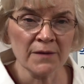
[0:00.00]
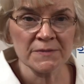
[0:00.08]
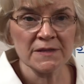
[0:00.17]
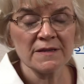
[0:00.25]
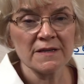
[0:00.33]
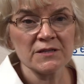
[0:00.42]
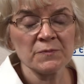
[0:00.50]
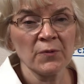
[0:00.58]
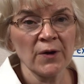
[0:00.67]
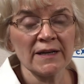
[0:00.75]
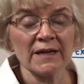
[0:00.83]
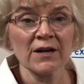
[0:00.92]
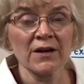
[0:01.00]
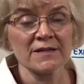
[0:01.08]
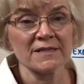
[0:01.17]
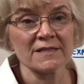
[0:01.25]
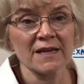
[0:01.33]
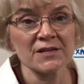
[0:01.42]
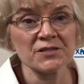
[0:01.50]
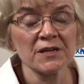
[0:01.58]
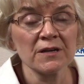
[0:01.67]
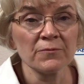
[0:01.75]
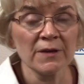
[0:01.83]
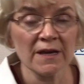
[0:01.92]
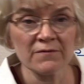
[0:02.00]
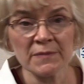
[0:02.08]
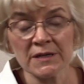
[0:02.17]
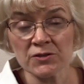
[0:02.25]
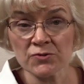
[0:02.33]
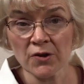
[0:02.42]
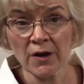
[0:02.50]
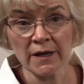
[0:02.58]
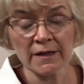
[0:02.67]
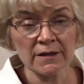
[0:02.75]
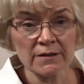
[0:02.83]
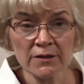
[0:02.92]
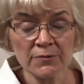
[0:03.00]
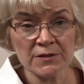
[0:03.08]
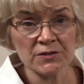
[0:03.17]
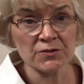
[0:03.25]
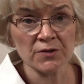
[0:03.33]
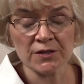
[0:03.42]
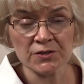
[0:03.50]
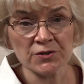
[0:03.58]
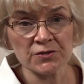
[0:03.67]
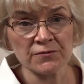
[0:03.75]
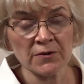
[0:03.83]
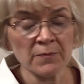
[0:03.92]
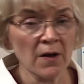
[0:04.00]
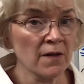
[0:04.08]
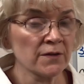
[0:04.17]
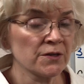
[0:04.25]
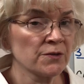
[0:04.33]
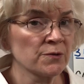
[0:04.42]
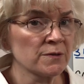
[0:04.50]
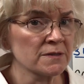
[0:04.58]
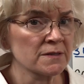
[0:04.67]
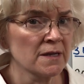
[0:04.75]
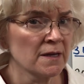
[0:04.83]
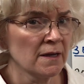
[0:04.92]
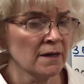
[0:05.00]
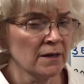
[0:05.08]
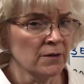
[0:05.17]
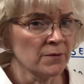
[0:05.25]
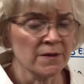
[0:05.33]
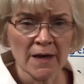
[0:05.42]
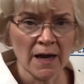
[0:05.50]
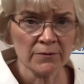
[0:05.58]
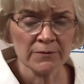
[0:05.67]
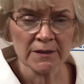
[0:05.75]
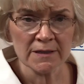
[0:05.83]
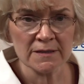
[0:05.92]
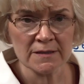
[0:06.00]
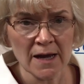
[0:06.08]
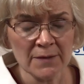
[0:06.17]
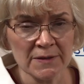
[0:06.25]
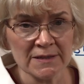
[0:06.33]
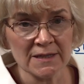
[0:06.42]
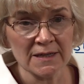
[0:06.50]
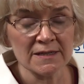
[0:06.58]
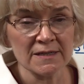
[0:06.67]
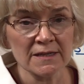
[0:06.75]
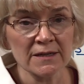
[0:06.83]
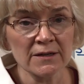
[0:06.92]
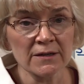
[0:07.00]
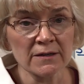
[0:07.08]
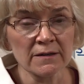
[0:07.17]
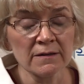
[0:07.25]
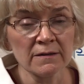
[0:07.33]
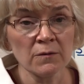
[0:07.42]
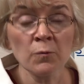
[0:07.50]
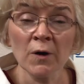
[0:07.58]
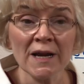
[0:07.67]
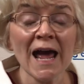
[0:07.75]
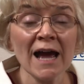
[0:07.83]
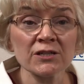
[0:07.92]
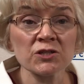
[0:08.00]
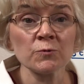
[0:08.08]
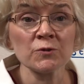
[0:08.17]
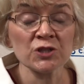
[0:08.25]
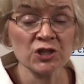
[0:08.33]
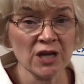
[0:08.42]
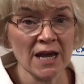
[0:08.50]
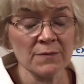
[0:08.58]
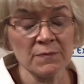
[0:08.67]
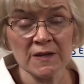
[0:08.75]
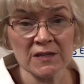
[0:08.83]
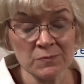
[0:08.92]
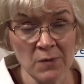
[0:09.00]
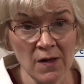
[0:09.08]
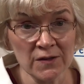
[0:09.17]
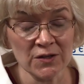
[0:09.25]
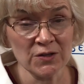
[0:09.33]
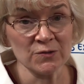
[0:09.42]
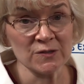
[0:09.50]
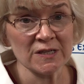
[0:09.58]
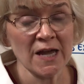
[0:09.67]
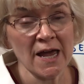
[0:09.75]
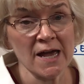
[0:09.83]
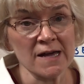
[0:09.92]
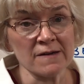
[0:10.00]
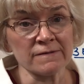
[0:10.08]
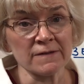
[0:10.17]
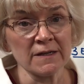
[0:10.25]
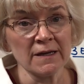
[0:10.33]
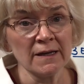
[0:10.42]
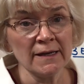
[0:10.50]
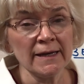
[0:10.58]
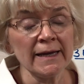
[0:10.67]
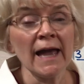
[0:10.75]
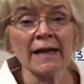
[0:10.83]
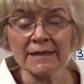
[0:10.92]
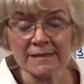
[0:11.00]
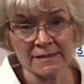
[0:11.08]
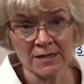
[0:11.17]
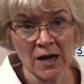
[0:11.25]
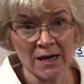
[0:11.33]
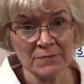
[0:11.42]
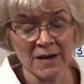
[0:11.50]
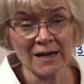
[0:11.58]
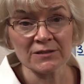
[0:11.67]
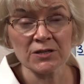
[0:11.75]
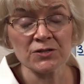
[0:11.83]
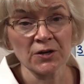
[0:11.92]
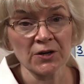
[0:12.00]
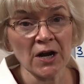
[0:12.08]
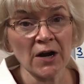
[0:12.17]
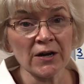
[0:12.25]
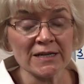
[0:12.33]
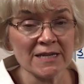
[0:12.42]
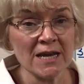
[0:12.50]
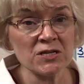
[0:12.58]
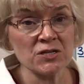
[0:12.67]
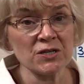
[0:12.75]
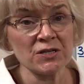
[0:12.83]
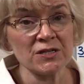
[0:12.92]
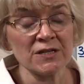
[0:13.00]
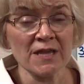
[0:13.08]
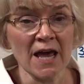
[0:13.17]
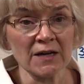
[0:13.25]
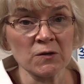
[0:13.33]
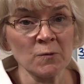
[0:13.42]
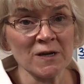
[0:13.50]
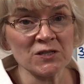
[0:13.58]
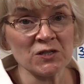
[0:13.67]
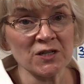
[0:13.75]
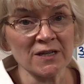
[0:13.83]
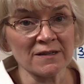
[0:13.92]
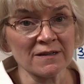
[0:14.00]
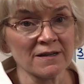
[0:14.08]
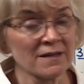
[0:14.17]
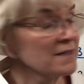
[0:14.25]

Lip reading: to this point in our discussion, we have been drawing Lewis structures for molecules without really stopping to consider what actual shape these molecules have. And it's time now to turn our attention to that question.